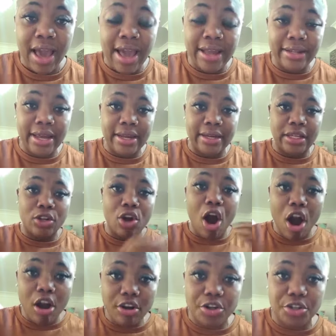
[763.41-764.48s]
and then in
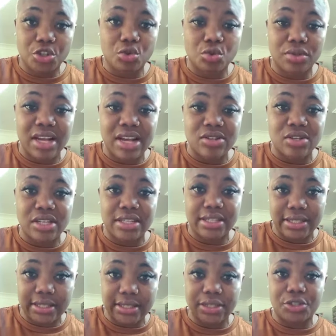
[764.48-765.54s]
August
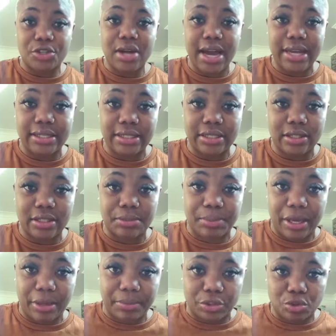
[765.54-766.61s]
2016, you had another
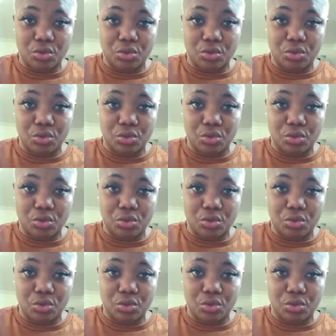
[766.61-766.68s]
baby.